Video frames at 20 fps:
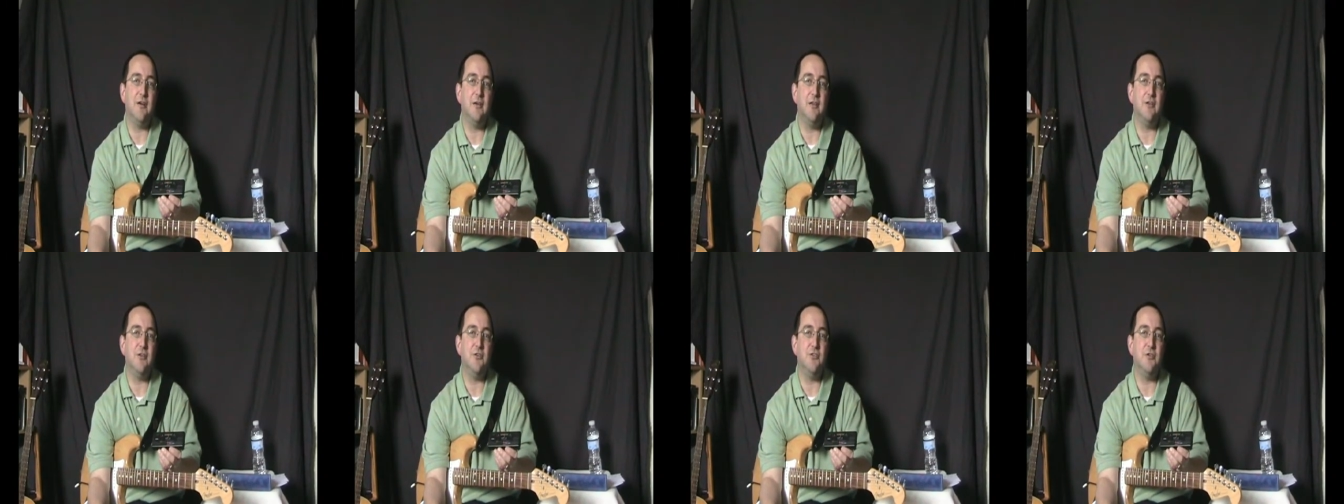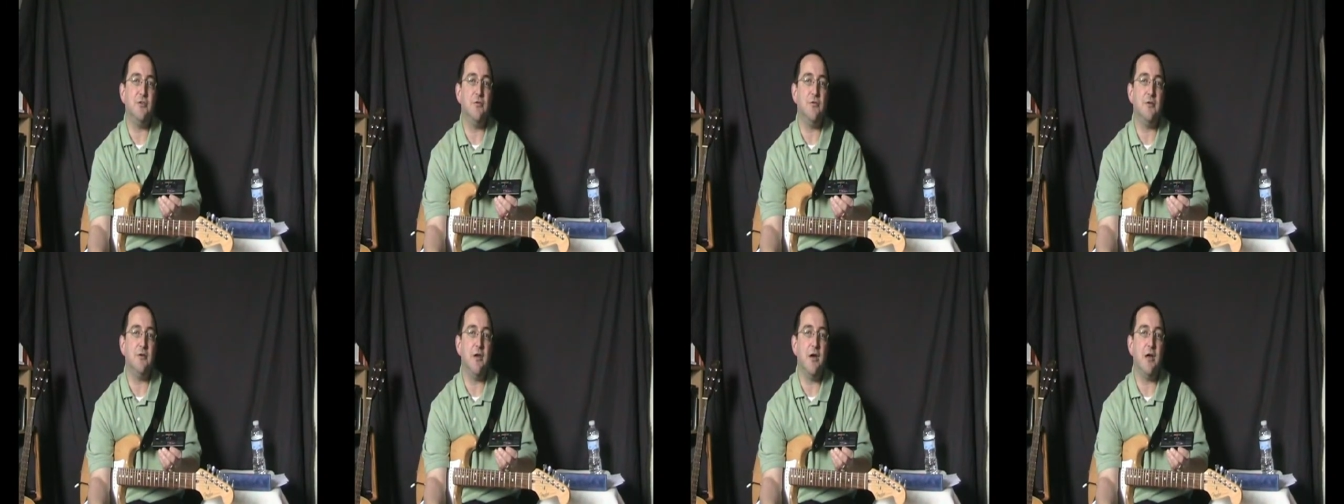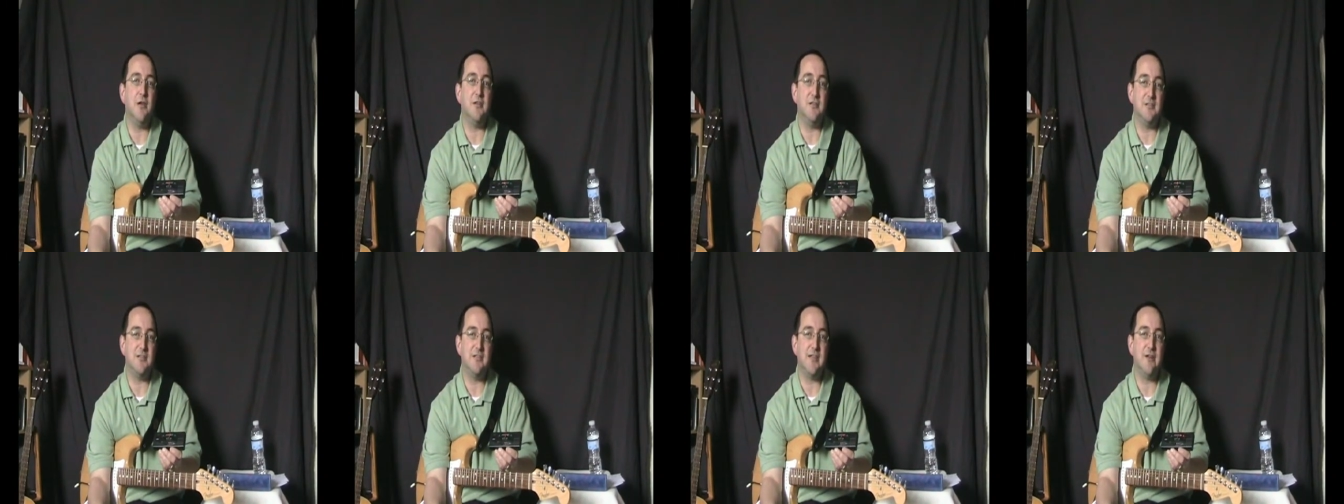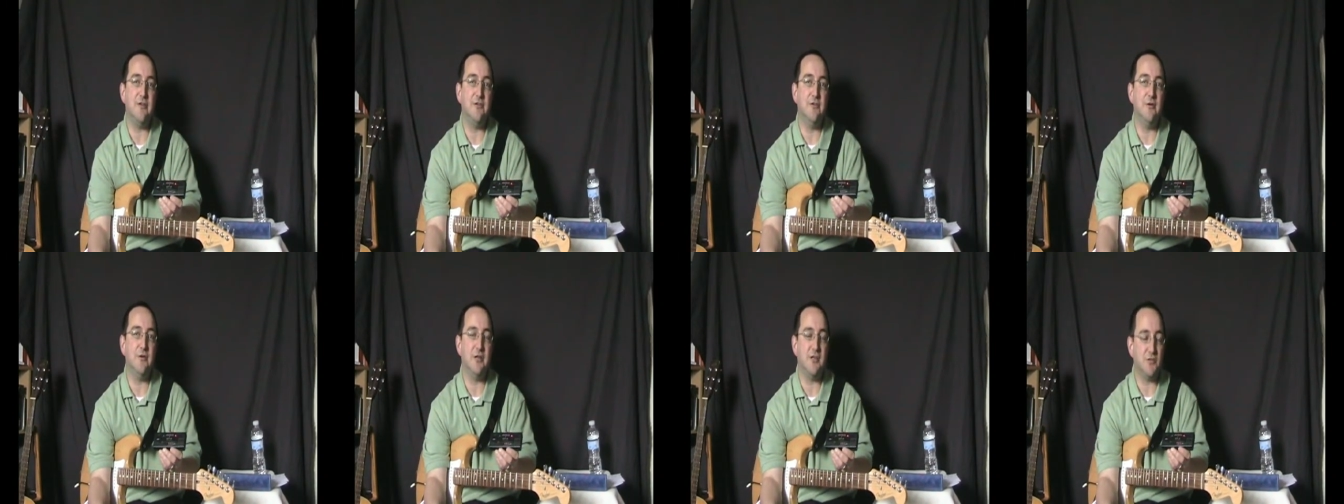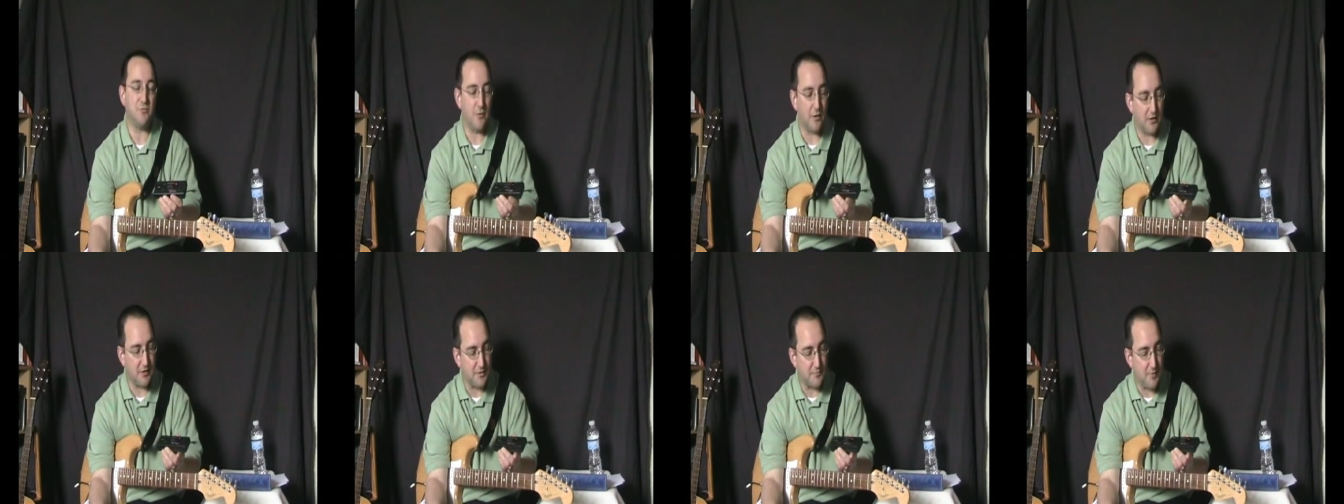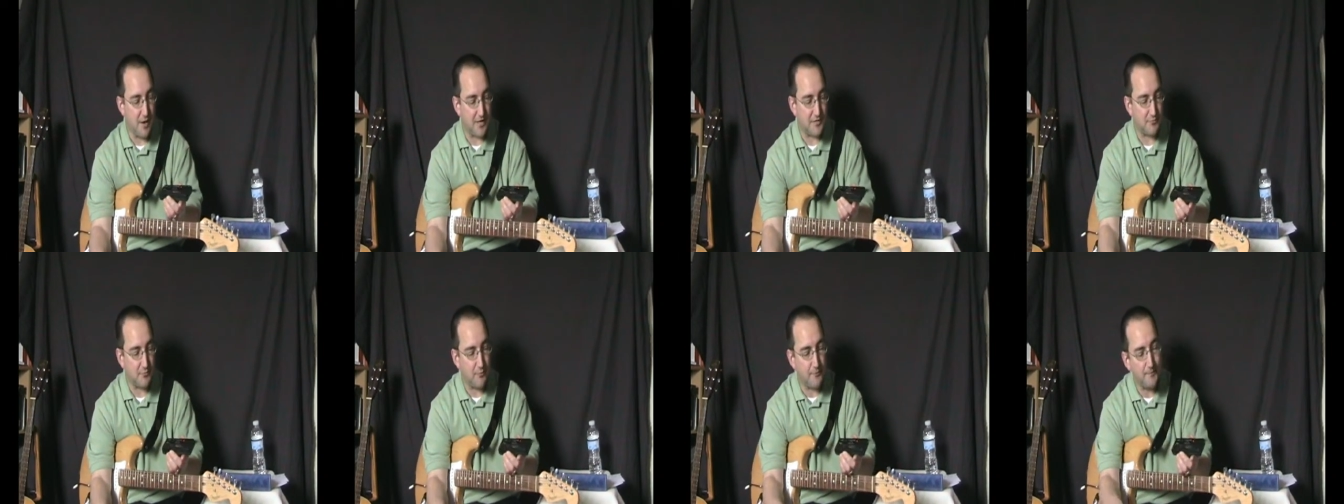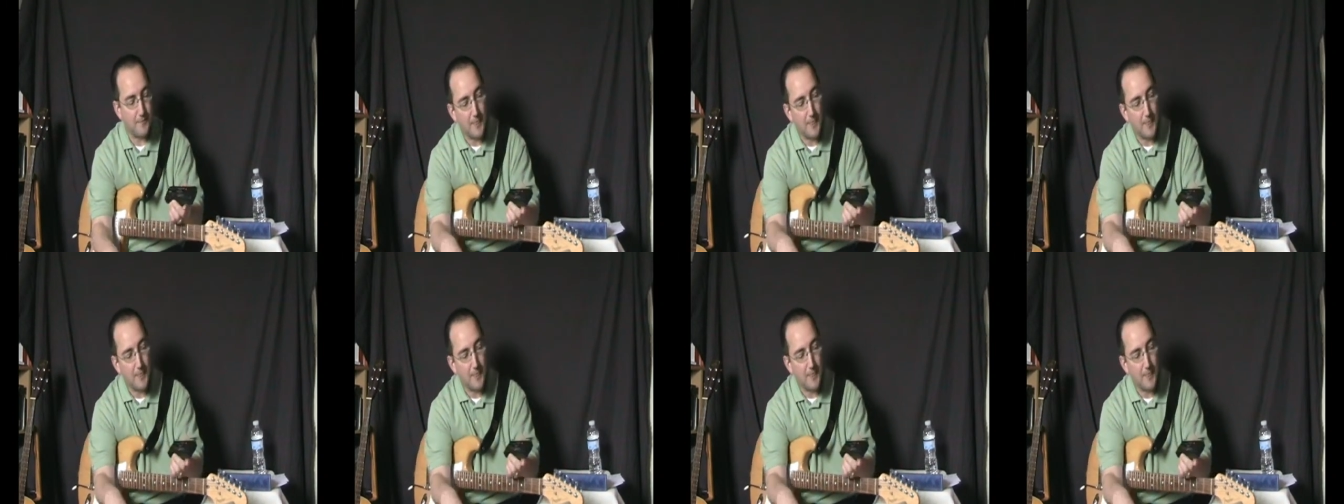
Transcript: into tune to the standard tuning as quickly as possible.